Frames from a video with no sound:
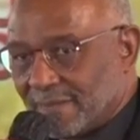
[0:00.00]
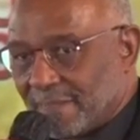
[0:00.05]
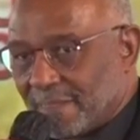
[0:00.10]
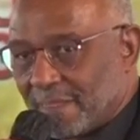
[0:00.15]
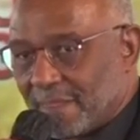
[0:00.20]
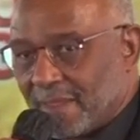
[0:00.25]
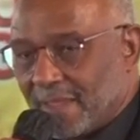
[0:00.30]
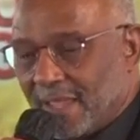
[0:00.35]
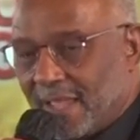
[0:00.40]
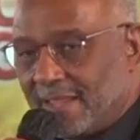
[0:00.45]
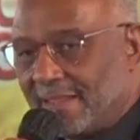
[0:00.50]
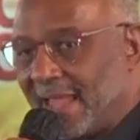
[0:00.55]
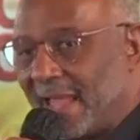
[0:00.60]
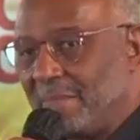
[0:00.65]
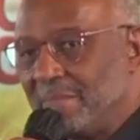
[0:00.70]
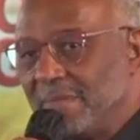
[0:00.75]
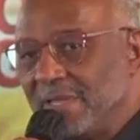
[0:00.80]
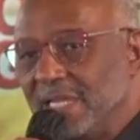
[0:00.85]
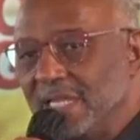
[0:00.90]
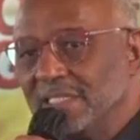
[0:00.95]
And that
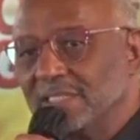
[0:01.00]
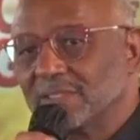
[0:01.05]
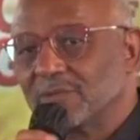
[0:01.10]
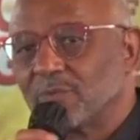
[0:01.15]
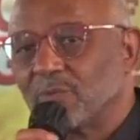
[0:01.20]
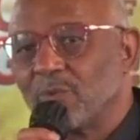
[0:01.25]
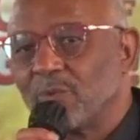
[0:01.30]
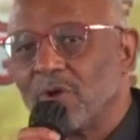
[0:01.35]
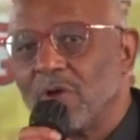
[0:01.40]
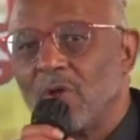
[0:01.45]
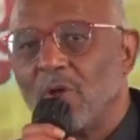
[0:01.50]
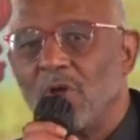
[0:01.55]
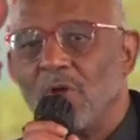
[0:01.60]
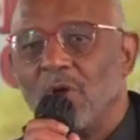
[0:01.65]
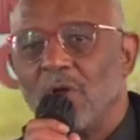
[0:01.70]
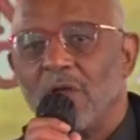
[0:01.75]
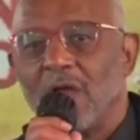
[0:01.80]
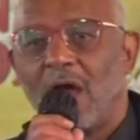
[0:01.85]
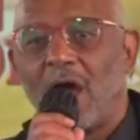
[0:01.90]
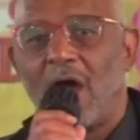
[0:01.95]
means
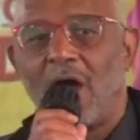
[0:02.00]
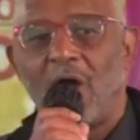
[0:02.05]
all